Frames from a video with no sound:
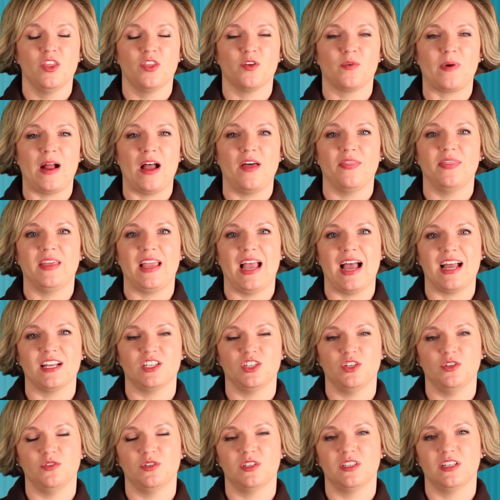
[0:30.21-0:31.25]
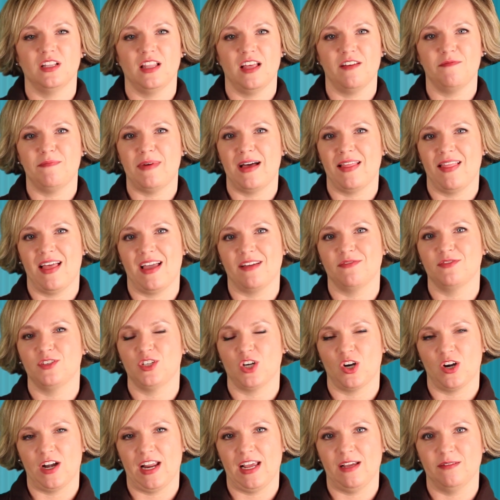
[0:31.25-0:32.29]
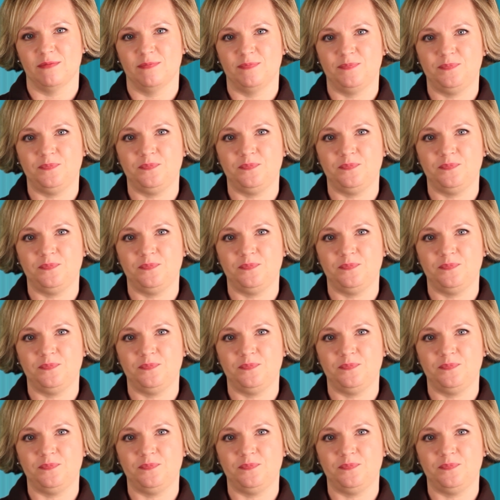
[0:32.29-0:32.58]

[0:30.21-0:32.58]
throughout the I Choose to Love My Life journey.